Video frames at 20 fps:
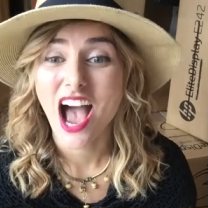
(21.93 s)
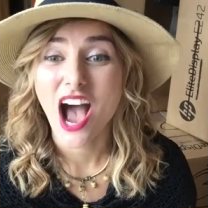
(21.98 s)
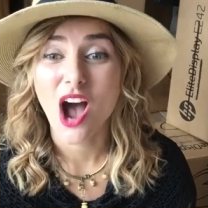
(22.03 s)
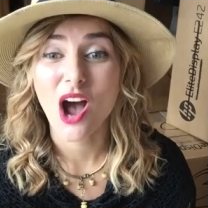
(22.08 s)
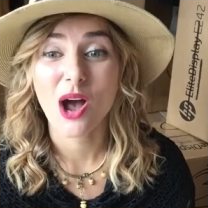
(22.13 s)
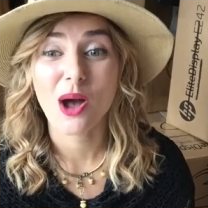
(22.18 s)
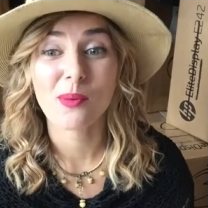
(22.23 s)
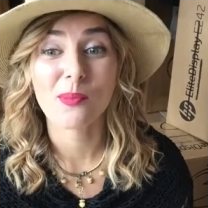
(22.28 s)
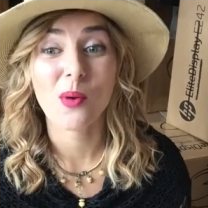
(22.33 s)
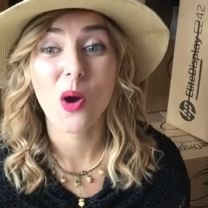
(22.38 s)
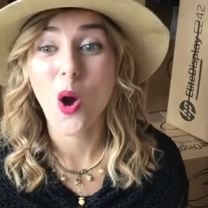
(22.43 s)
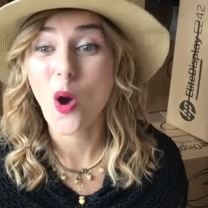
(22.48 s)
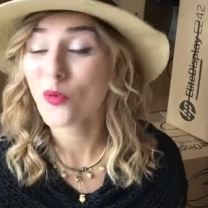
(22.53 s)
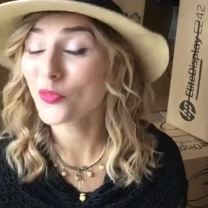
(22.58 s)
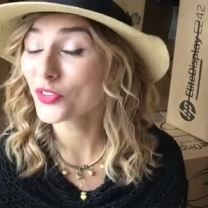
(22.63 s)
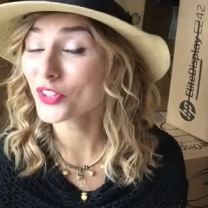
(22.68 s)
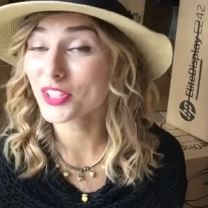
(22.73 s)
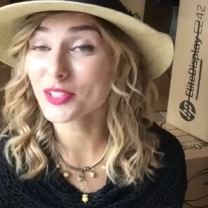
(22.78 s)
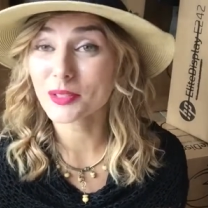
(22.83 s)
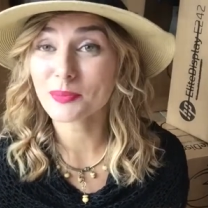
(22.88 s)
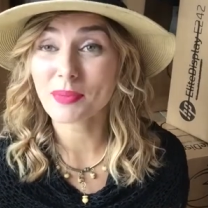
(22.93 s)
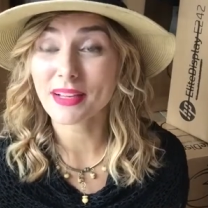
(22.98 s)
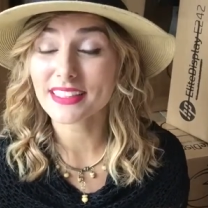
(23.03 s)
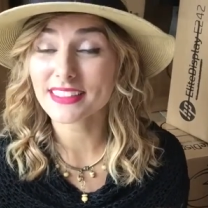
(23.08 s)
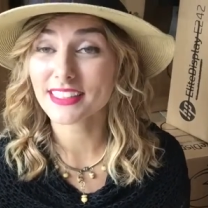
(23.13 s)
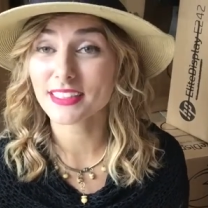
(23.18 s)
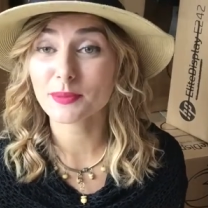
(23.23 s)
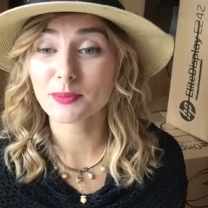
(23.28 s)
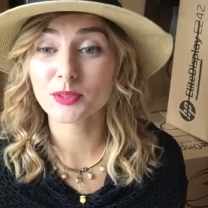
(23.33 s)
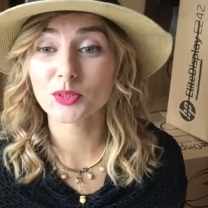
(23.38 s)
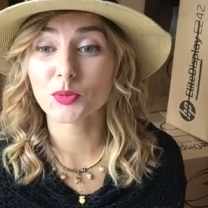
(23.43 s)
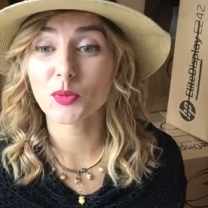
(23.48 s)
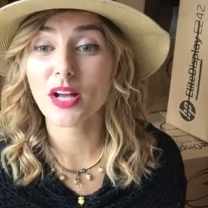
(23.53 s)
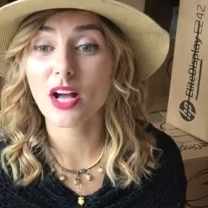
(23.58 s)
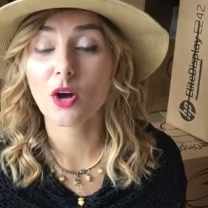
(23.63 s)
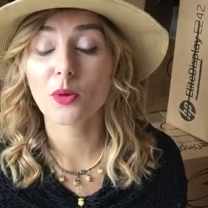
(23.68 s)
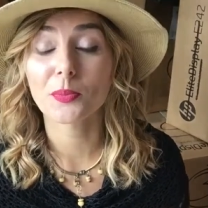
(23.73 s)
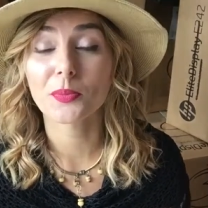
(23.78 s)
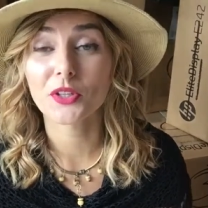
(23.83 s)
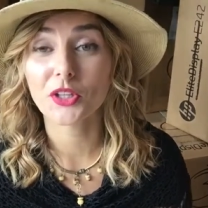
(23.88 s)
Hopefully my tips will
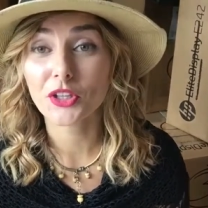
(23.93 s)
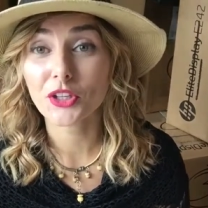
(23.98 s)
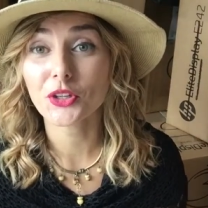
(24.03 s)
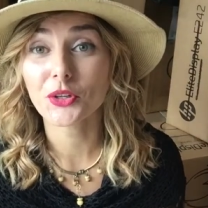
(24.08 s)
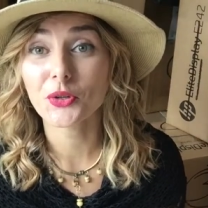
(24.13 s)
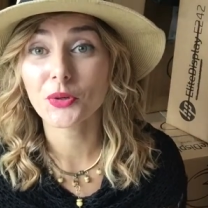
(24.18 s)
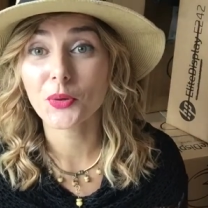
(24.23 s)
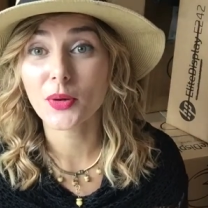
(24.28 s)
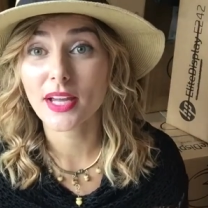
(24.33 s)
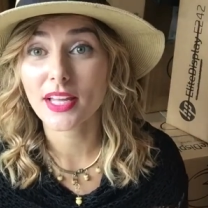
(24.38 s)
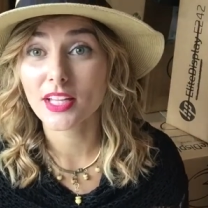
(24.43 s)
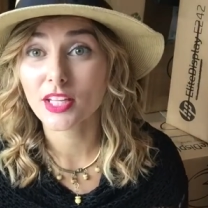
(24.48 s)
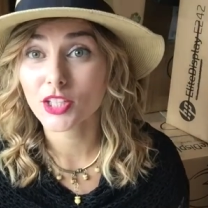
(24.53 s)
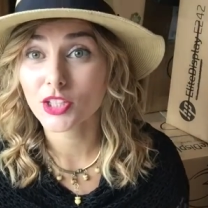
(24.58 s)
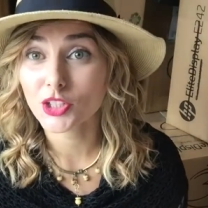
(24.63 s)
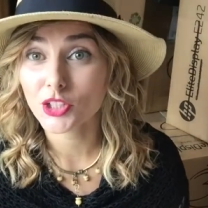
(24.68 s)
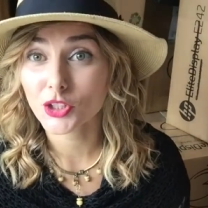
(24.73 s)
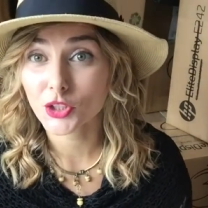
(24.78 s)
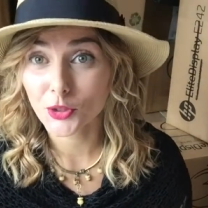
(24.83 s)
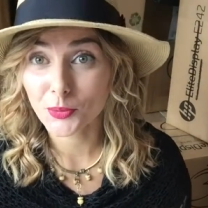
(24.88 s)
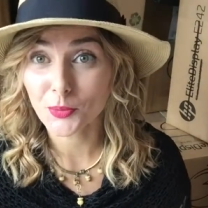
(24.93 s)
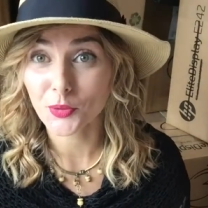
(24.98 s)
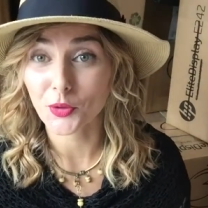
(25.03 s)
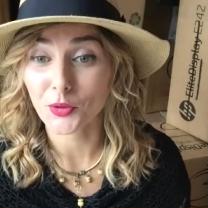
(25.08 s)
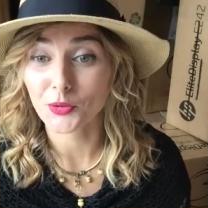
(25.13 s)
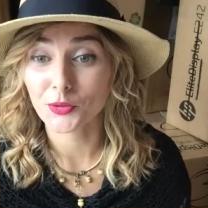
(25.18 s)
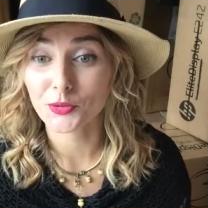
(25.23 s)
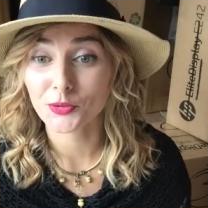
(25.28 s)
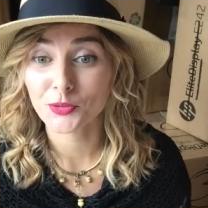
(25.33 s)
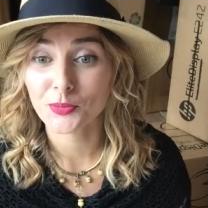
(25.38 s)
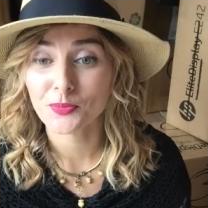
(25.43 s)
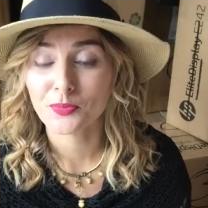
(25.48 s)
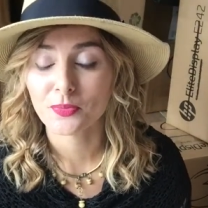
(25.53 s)
help you in your move.